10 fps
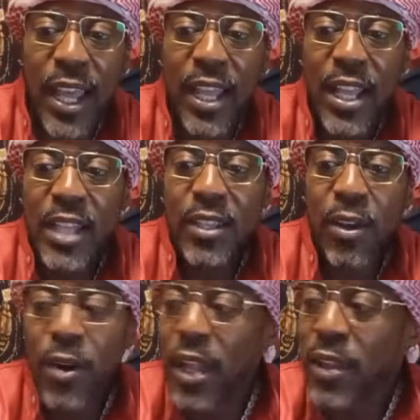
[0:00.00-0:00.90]

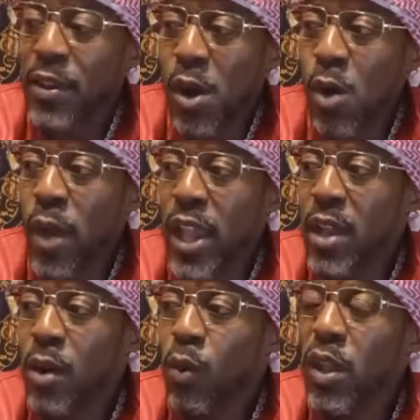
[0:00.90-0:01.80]
So no way,
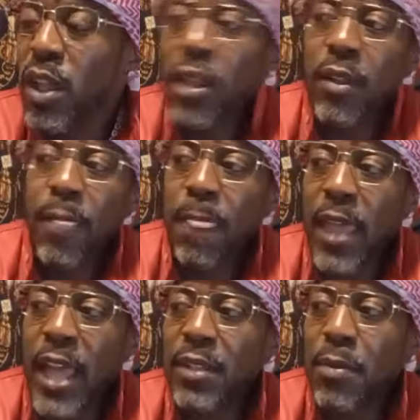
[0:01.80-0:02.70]

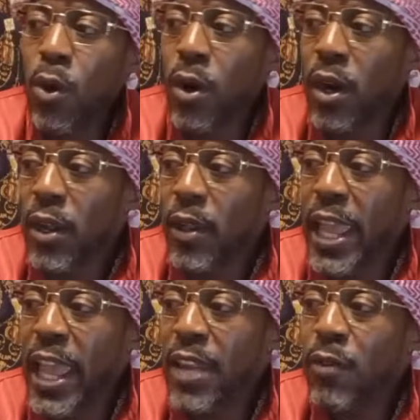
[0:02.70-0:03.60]
as a Moor,
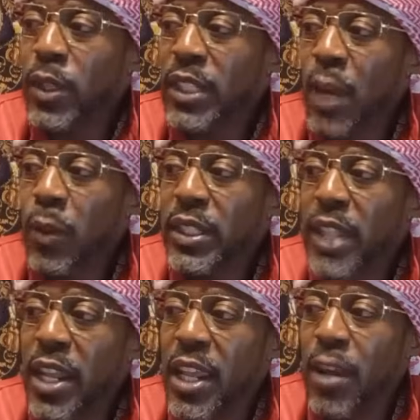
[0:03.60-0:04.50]
and if we say we
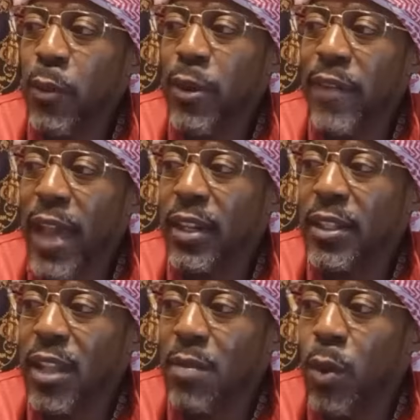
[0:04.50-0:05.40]
studying and we valid or
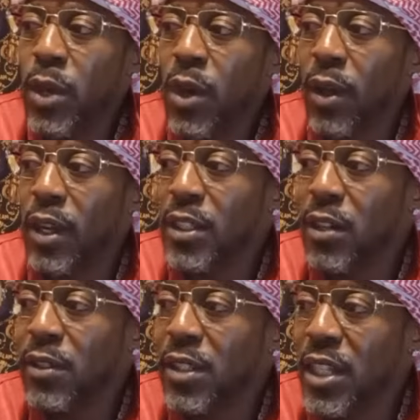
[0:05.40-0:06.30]
something, or we call ourselves
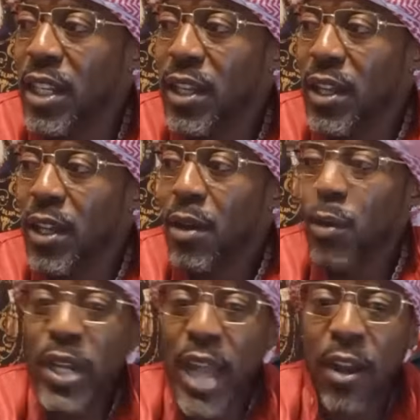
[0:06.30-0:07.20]
a sheik, we're
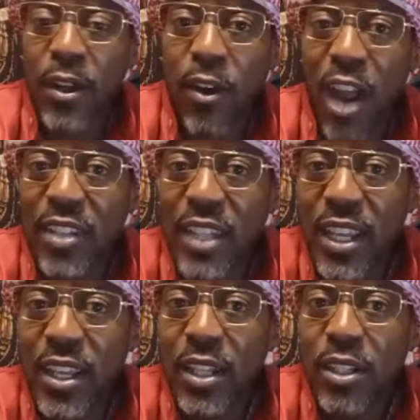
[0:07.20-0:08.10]
not going to
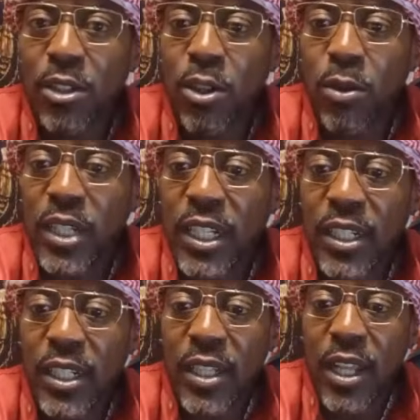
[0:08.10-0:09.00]
gravitate to true
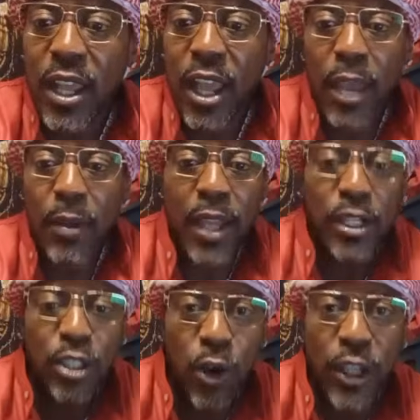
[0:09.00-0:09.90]
teachings and
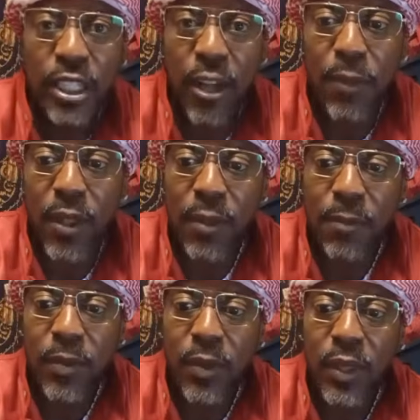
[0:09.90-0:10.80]
join something.
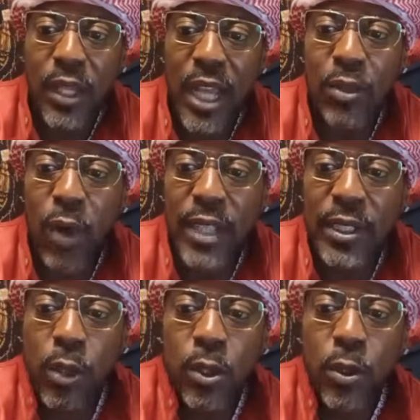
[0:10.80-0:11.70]
That's why there's
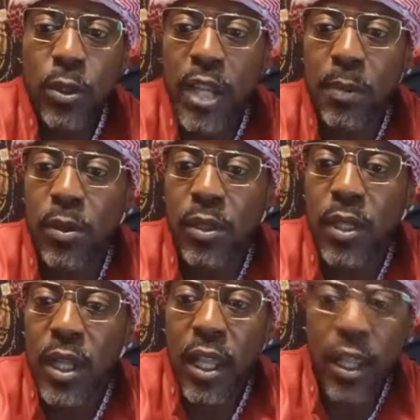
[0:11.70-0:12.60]
no true temples
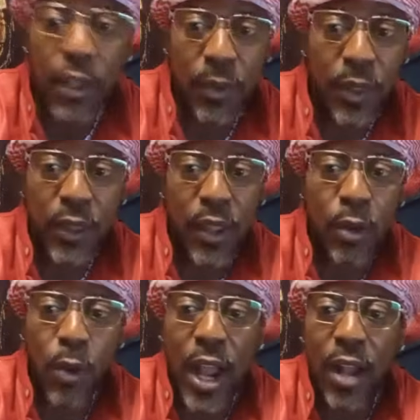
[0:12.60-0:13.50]

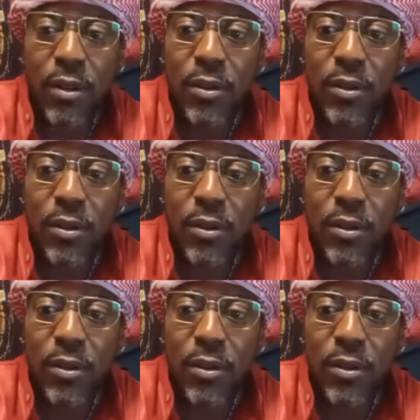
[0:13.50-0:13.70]
around.